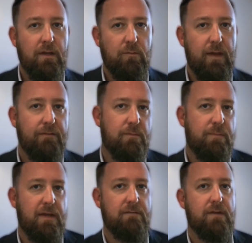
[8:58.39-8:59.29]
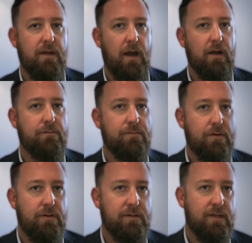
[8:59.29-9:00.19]
we have to pay a
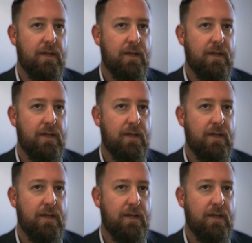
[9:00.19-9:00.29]
videographer to set